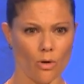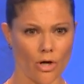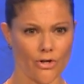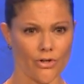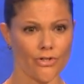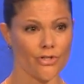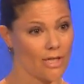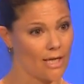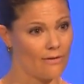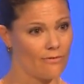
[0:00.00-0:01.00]
water to
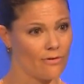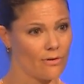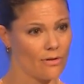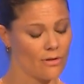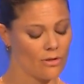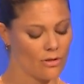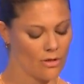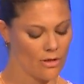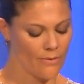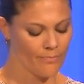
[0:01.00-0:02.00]
give.
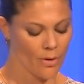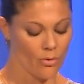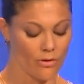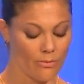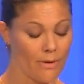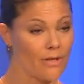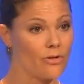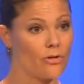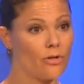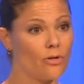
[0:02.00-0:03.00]
Or the
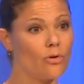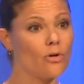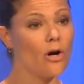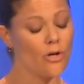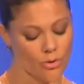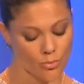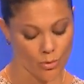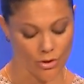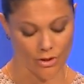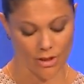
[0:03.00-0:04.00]
mother who can't
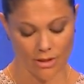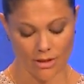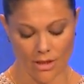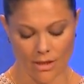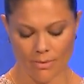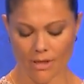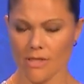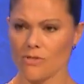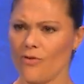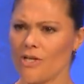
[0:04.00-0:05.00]
work
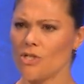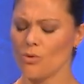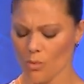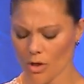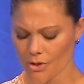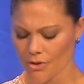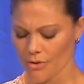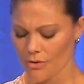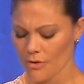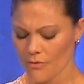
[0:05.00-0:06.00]
because fetching
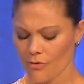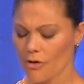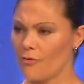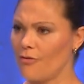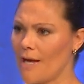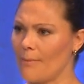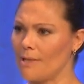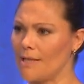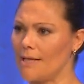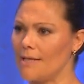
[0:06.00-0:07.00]
water for her
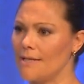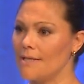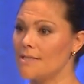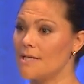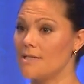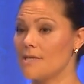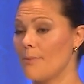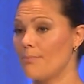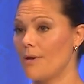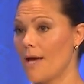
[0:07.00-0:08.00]
family takes
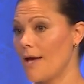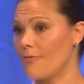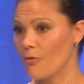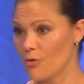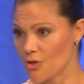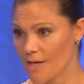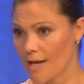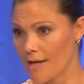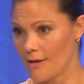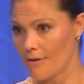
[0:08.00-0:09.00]
up half of her
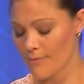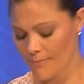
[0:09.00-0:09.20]
day.